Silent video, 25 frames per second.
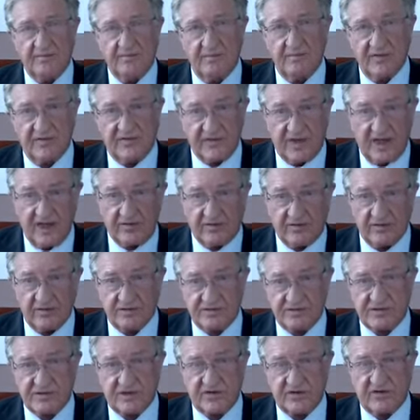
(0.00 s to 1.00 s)
But the other
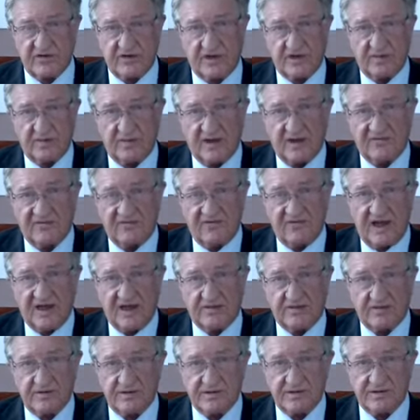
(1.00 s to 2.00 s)
interesting thing about
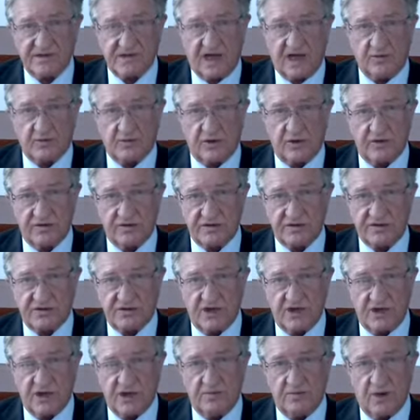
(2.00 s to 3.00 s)
Father and Son, we
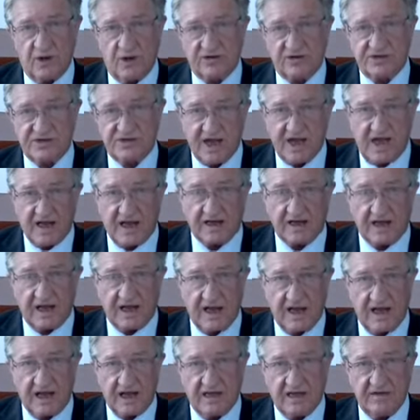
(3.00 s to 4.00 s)
resume on
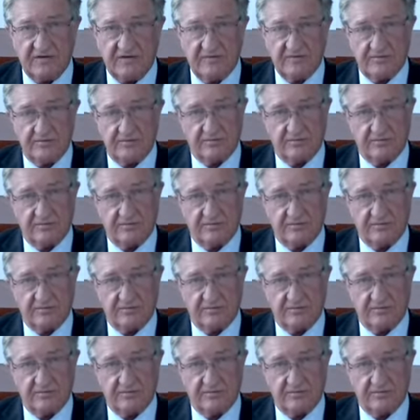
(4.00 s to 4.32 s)
Sunday,